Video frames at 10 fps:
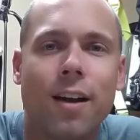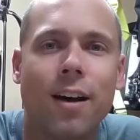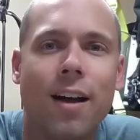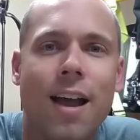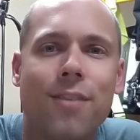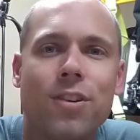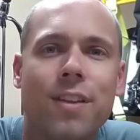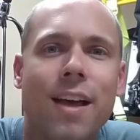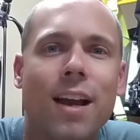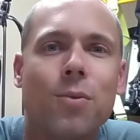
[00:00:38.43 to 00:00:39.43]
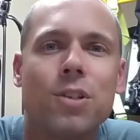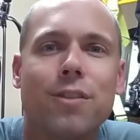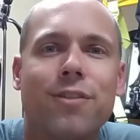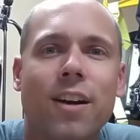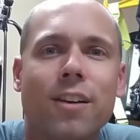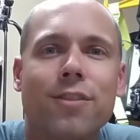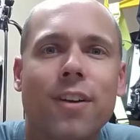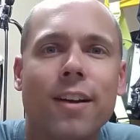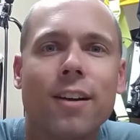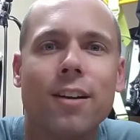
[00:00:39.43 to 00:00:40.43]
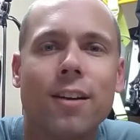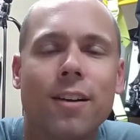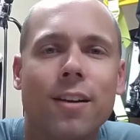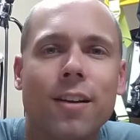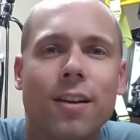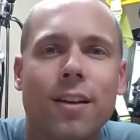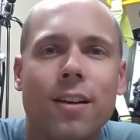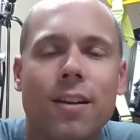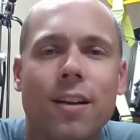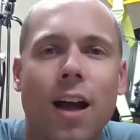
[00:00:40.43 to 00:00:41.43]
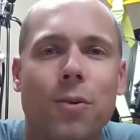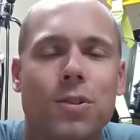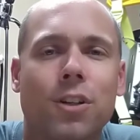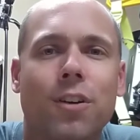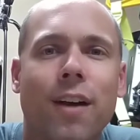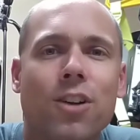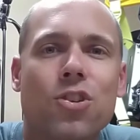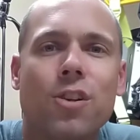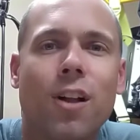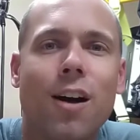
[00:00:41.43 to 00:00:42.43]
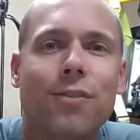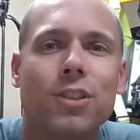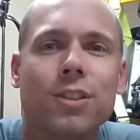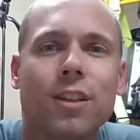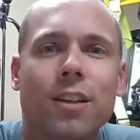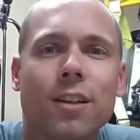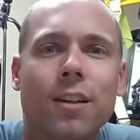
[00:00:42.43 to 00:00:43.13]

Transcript: Uh, after that, I was a firefighter, I was a correctional officer,